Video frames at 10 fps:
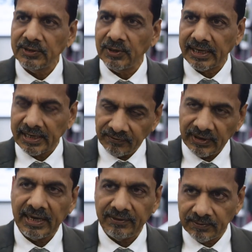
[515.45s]
and
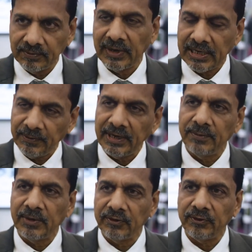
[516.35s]
we have multiple
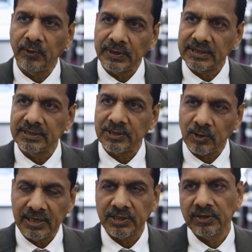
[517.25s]
number of overseas
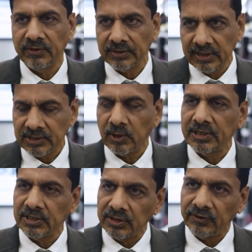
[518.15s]

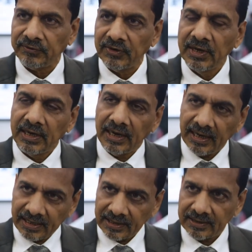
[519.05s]
installations of
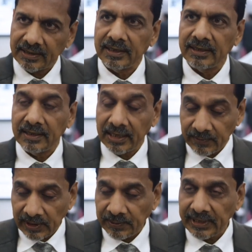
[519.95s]
our
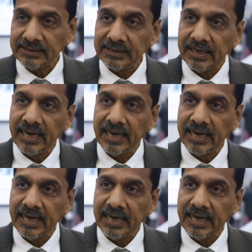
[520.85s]
label press,